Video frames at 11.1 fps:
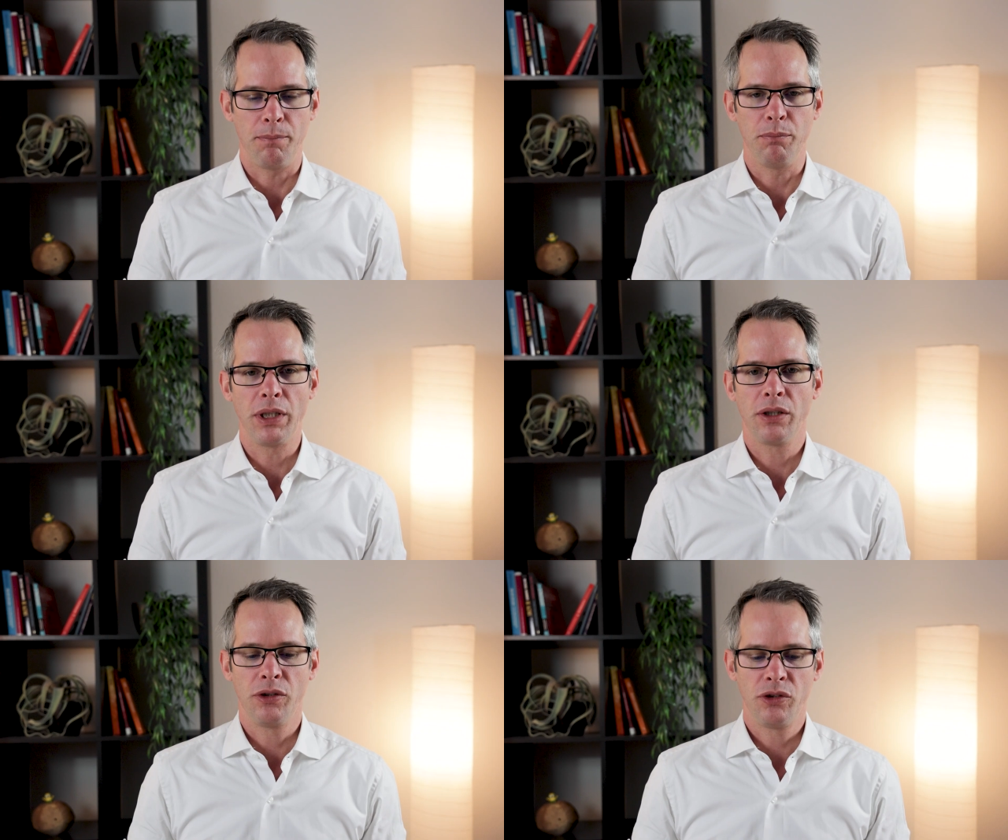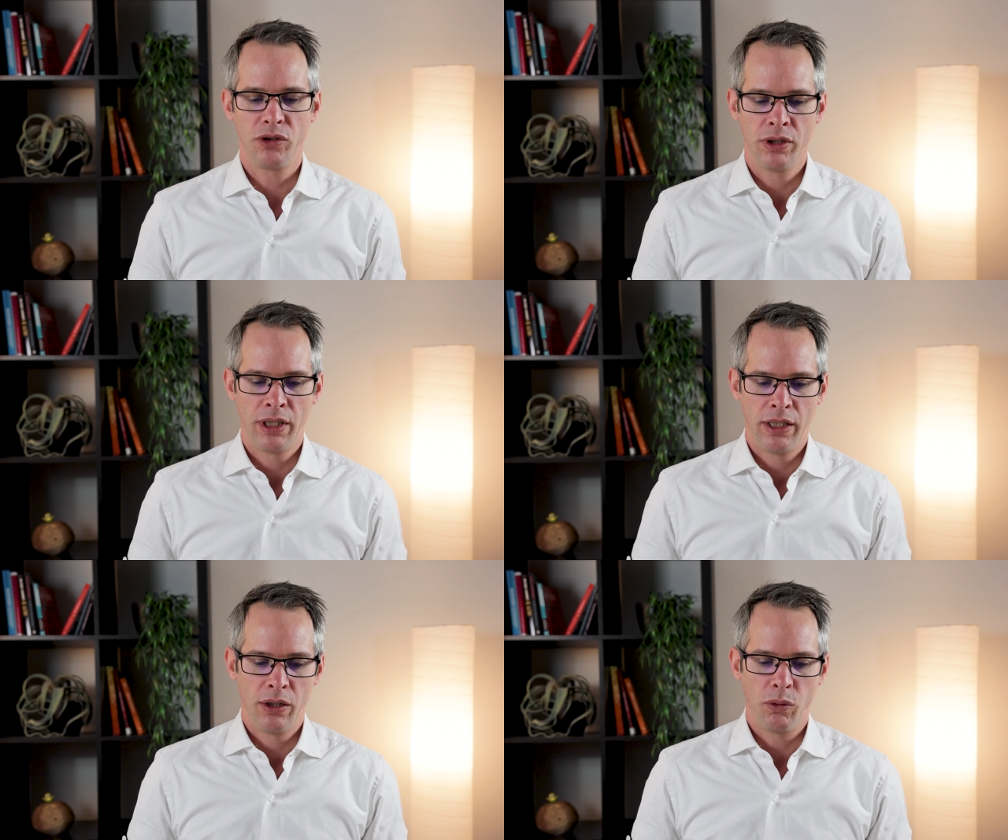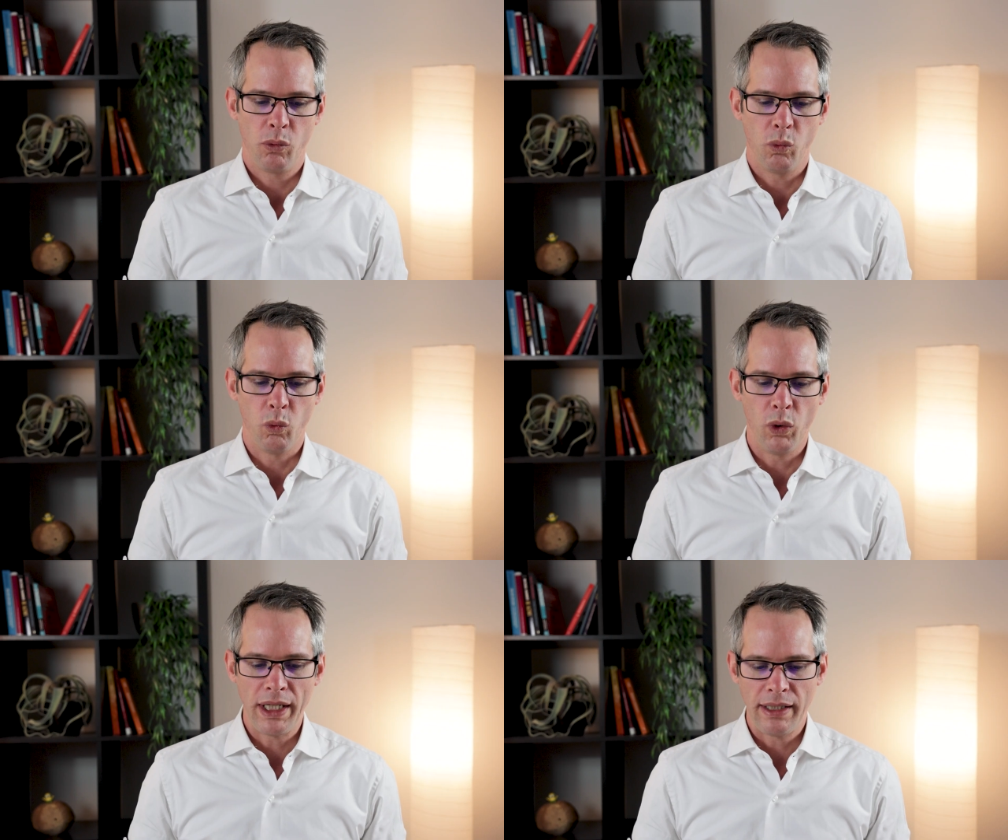because
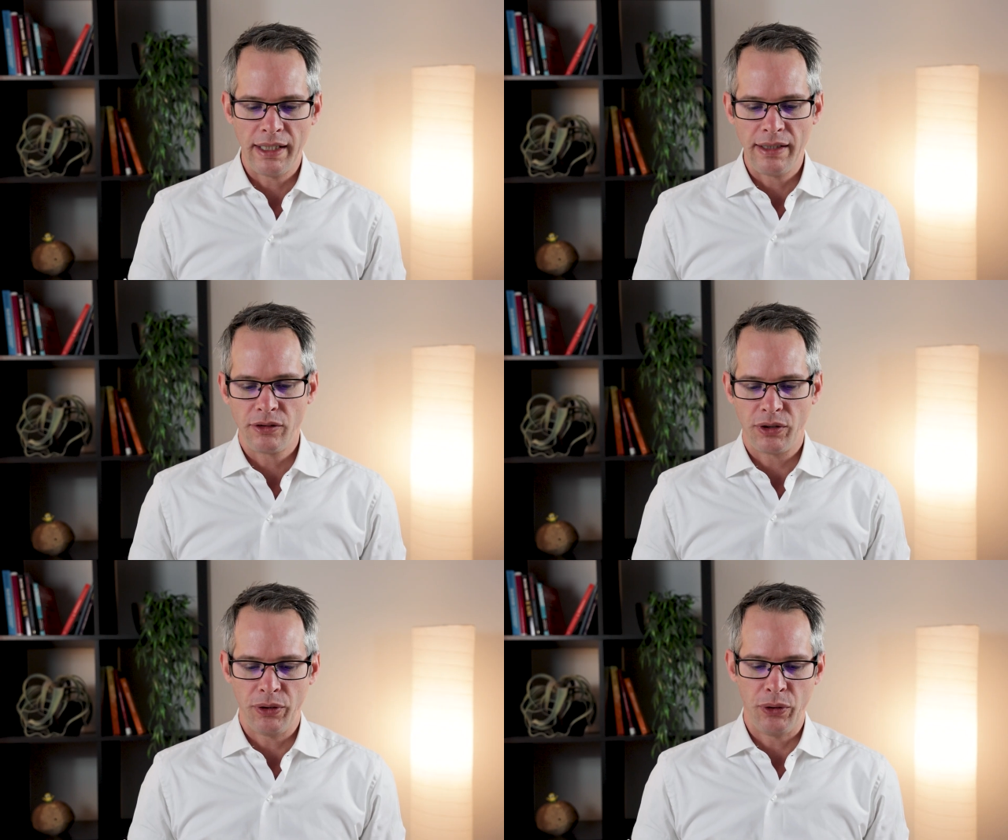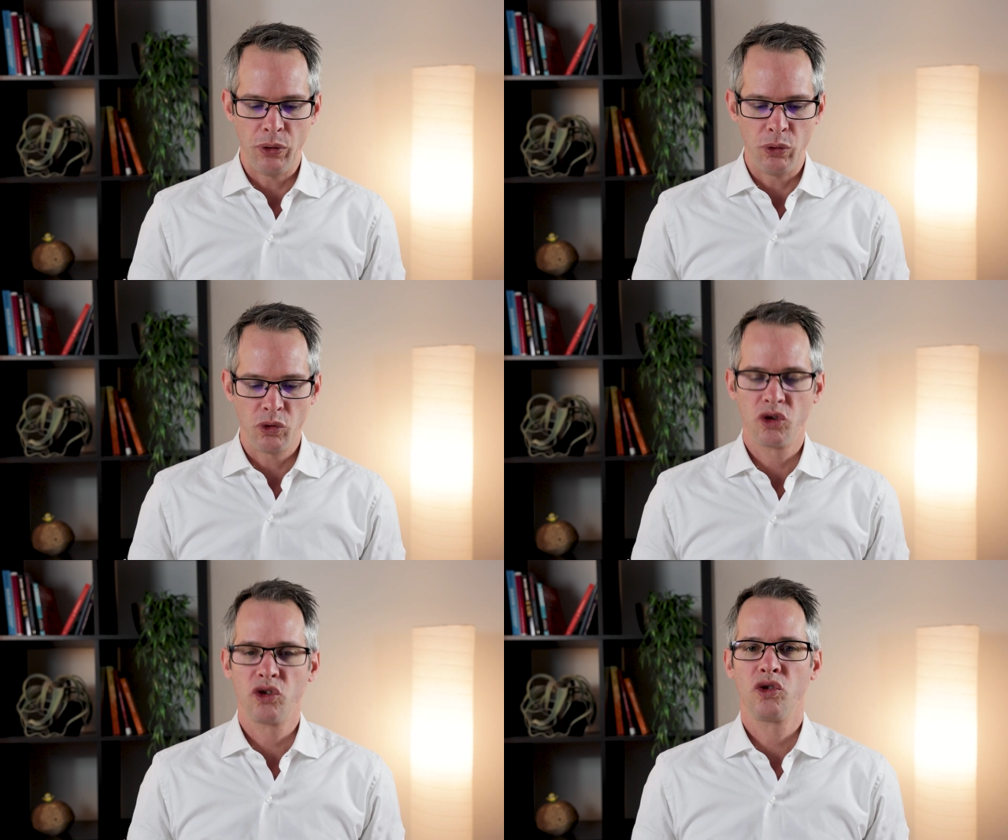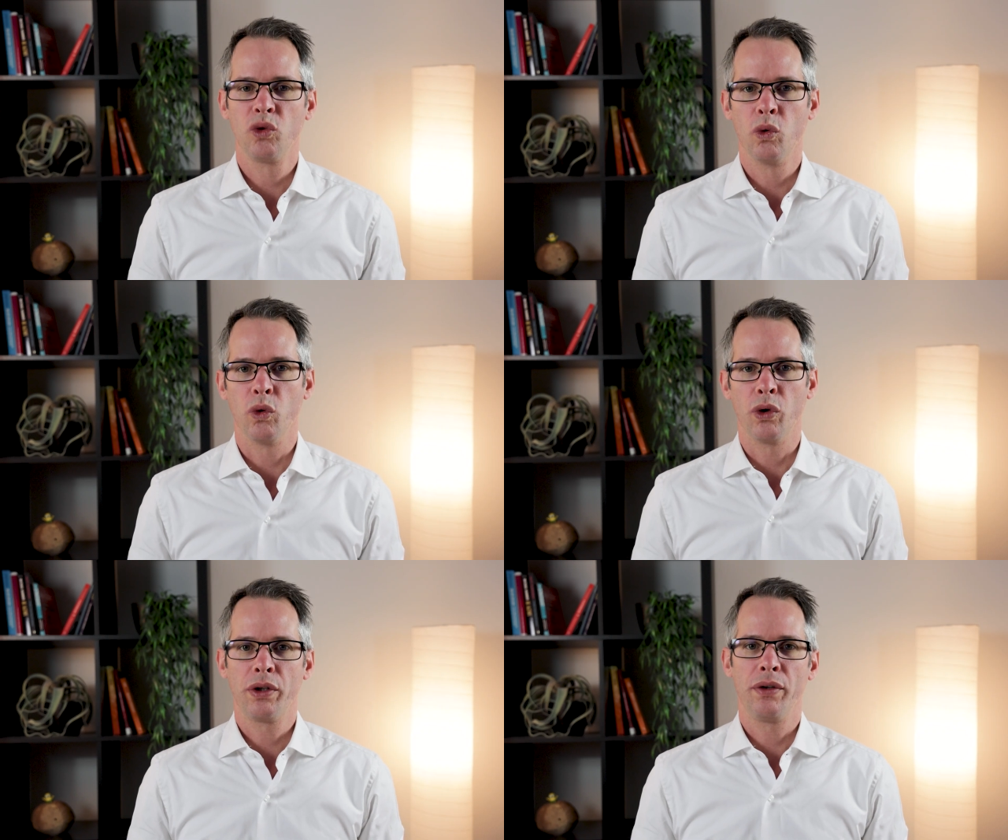we need to
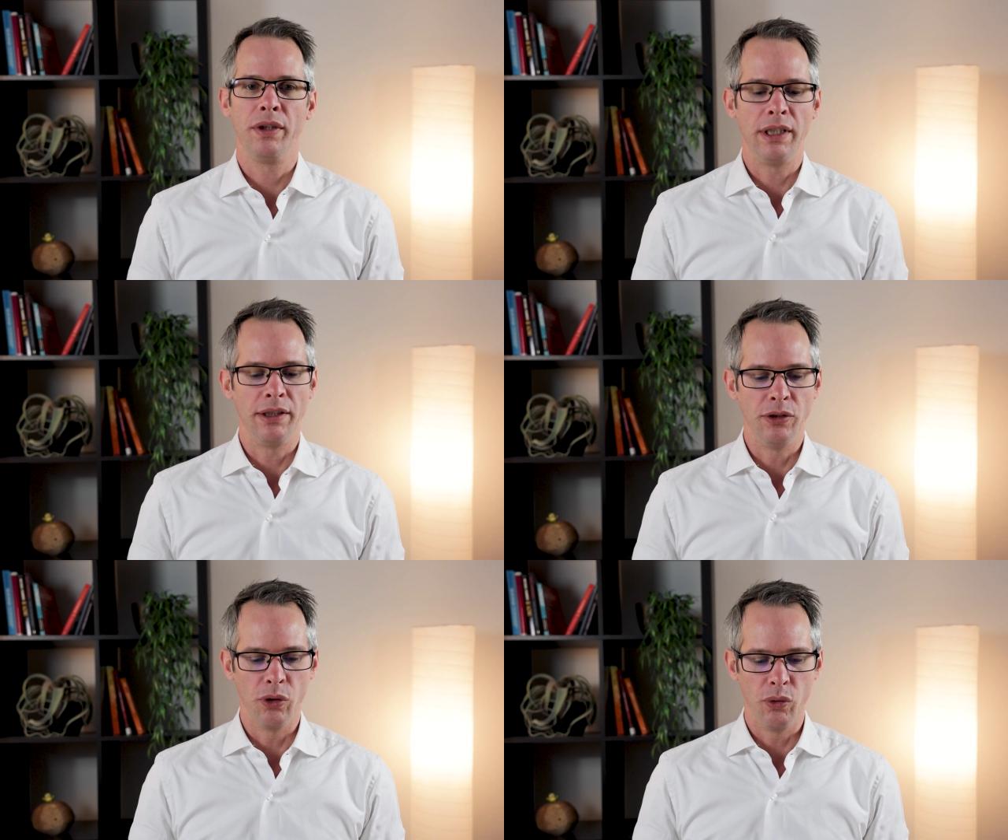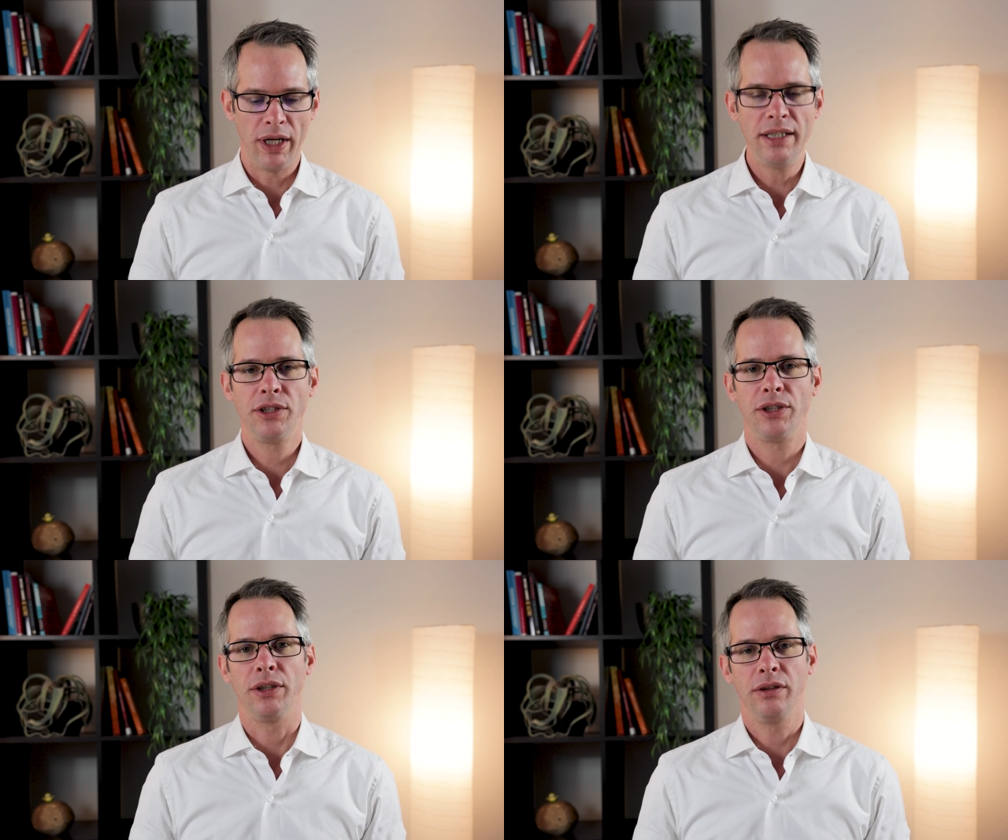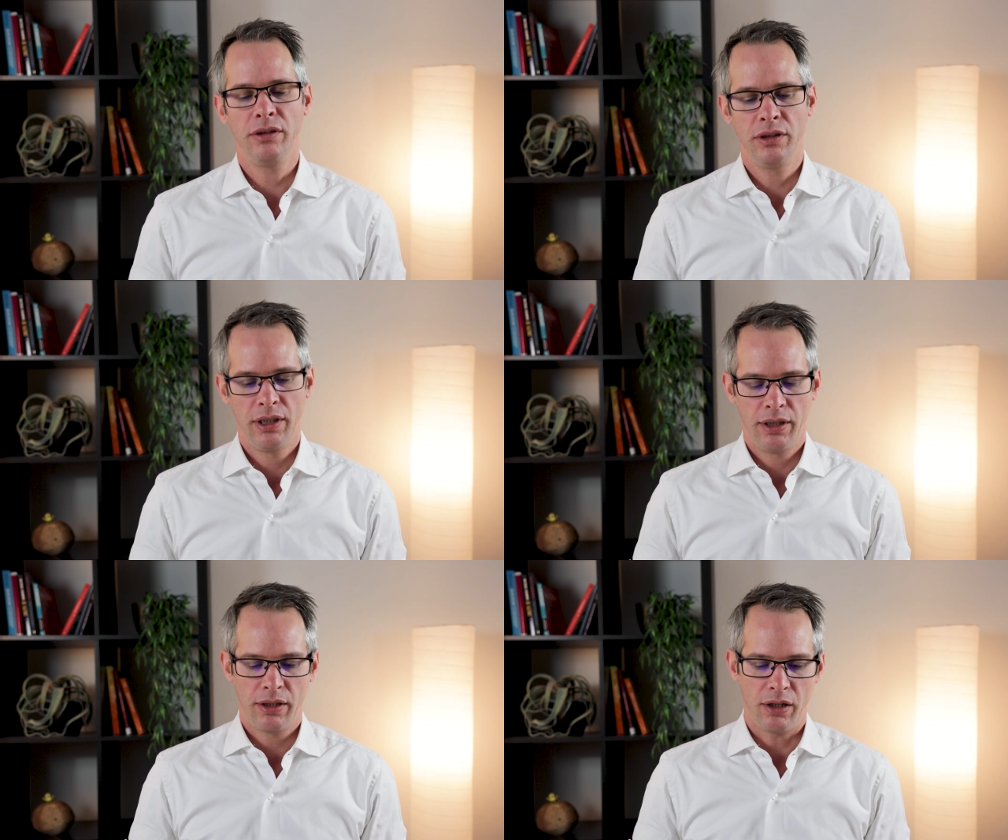store the duration
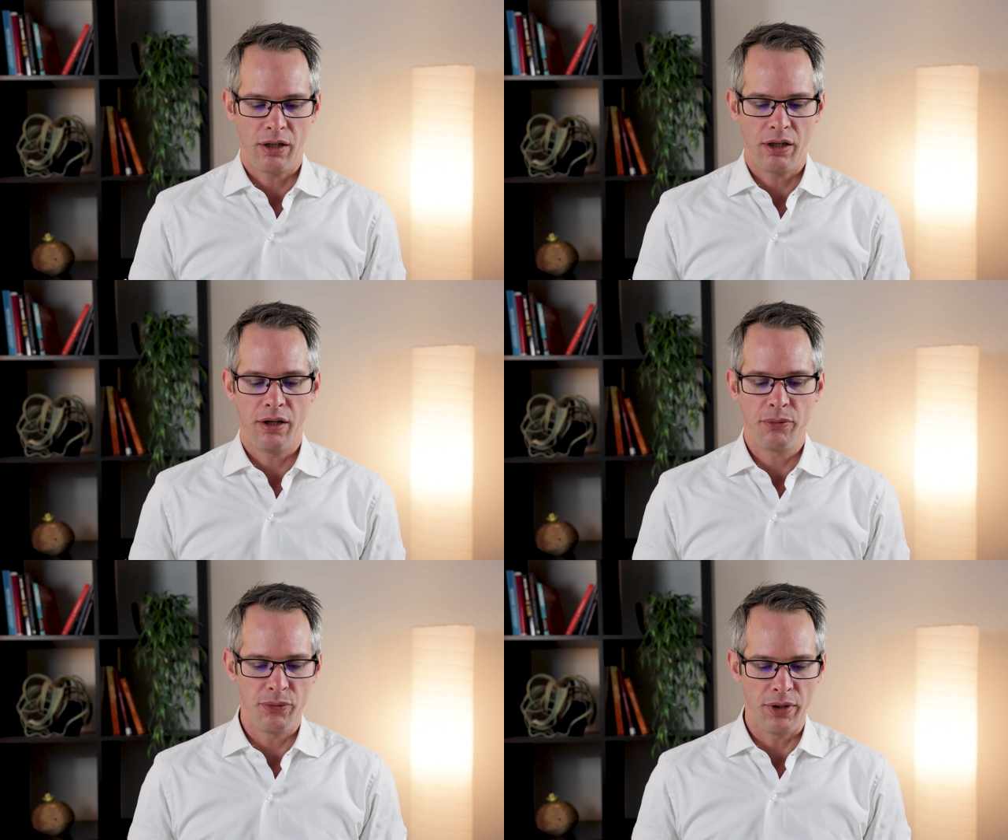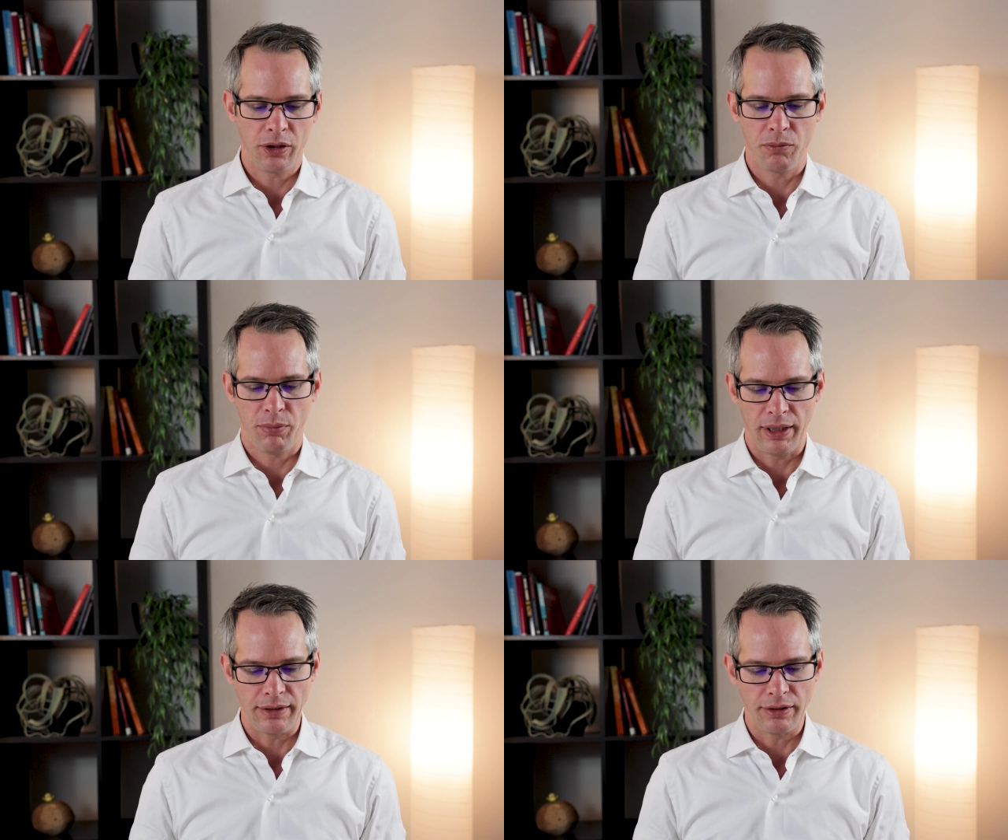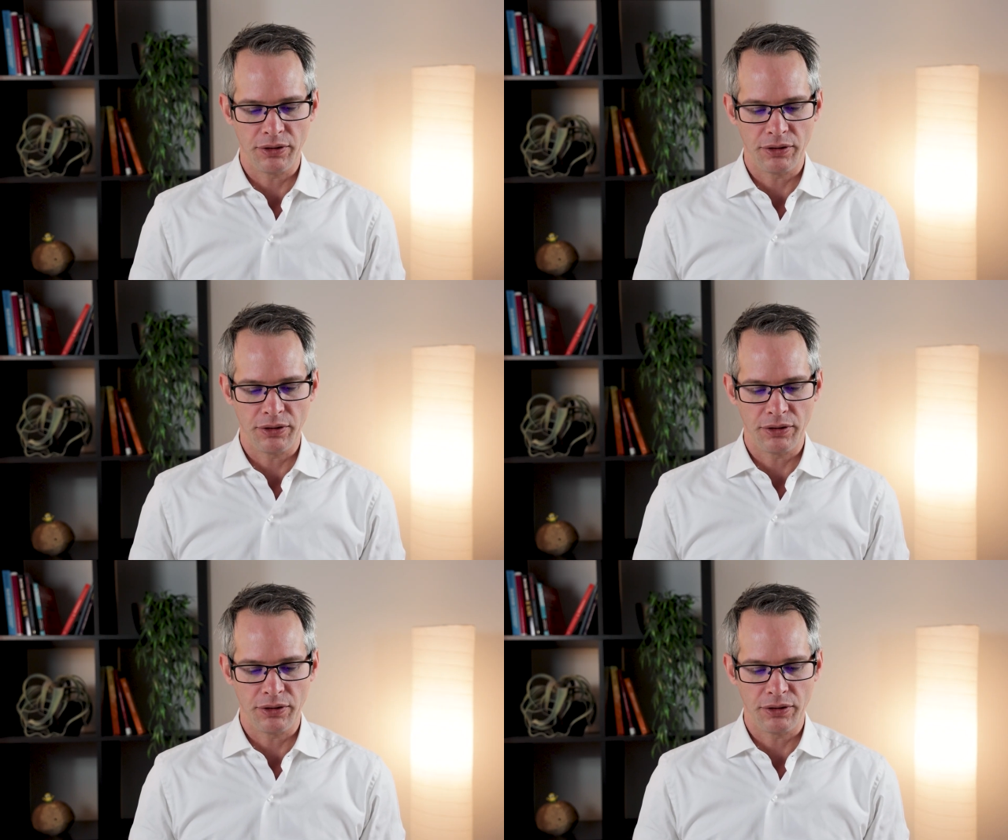of the complaint